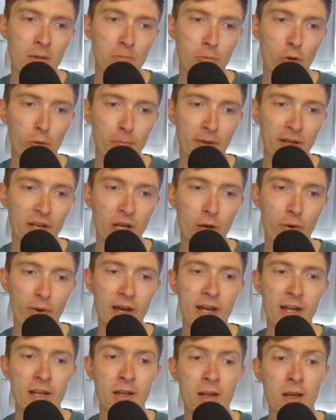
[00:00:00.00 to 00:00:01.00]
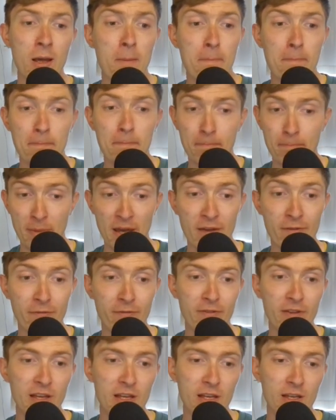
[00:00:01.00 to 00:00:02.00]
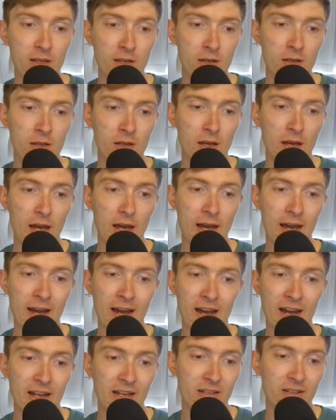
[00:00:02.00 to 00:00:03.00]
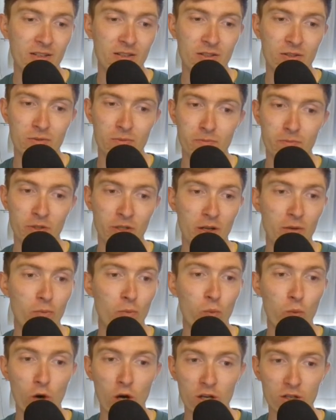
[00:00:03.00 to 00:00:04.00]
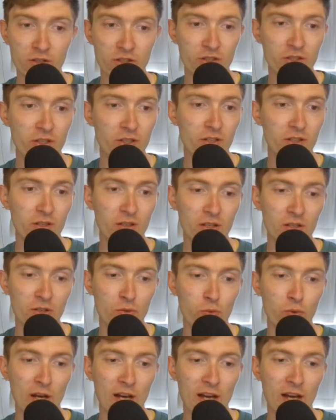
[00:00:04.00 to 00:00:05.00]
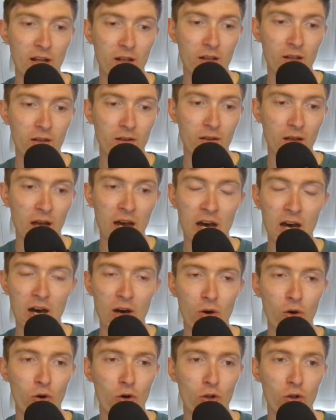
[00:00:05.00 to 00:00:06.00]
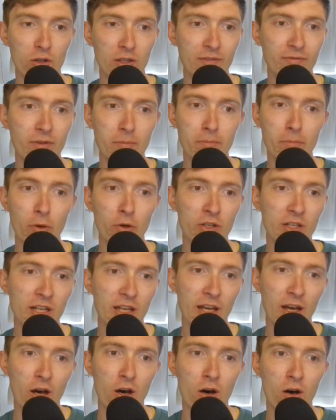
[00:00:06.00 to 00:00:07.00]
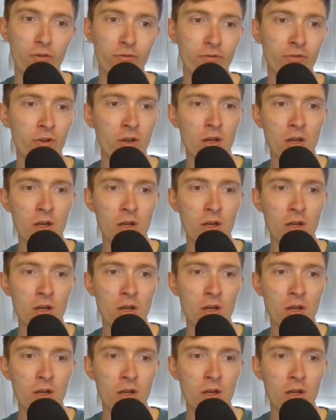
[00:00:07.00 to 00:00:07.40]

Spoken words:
Paul Panoe, Piffy, and Watson as well are all in the bucket of